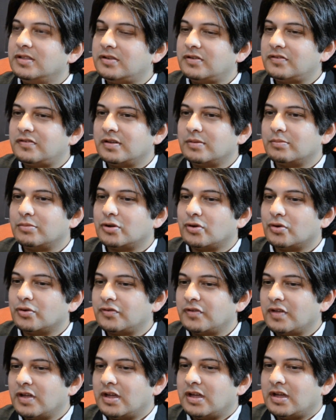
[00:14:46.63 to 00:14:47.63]
interesting,
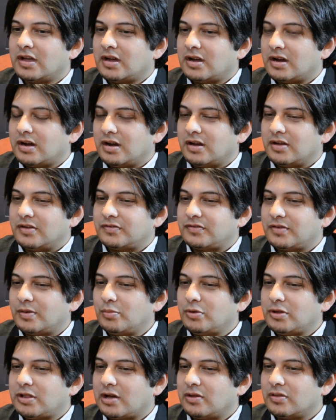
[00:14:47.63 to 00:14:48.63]
because
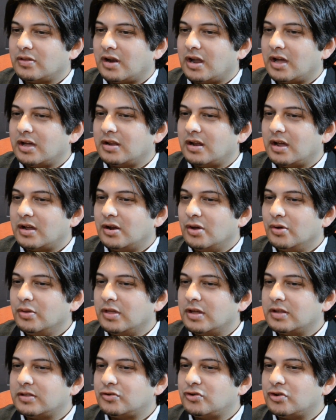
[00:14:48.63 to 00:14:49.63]
somewhere down the line, I know
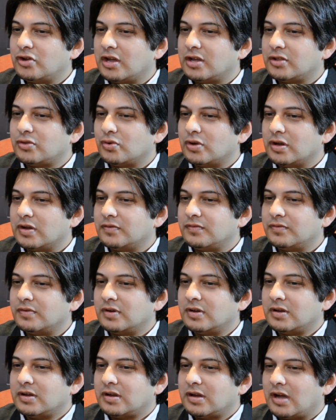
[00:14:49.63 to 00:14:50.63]
that she had to have
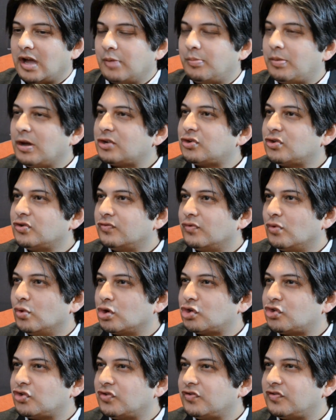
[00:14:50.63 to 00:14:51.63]
a passion for
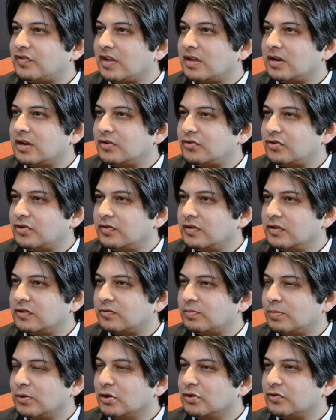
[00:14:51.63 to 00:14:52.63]
what she's done, and she's
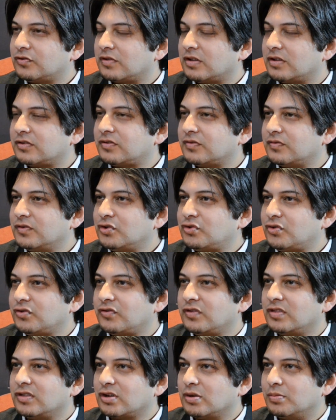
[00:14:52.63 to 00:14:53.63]
exposed lots of
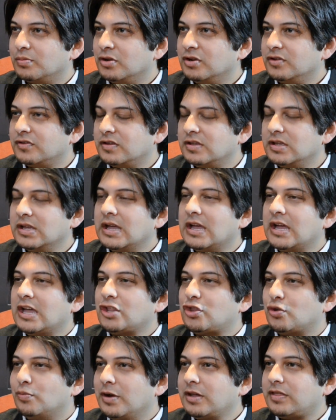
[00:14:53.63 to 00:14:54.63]
issues in the community
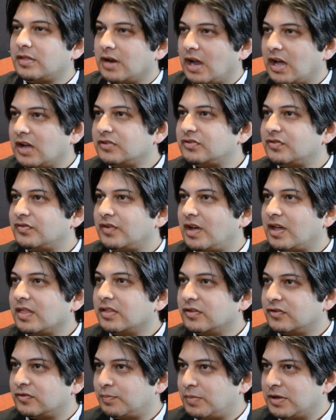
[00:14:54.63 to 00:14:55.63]
to make the lives of
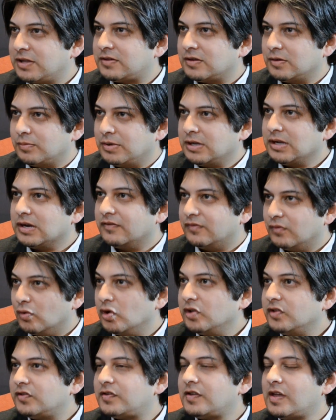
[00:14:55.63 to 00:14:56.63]
others better, being a
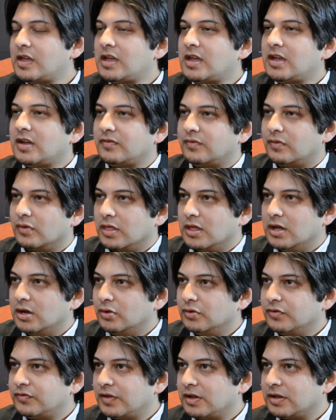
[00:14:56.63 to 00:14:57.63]
voice for
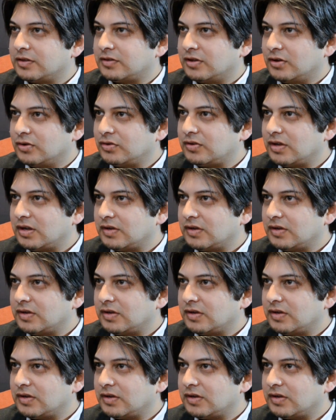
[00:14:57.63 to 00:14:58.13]
those that don't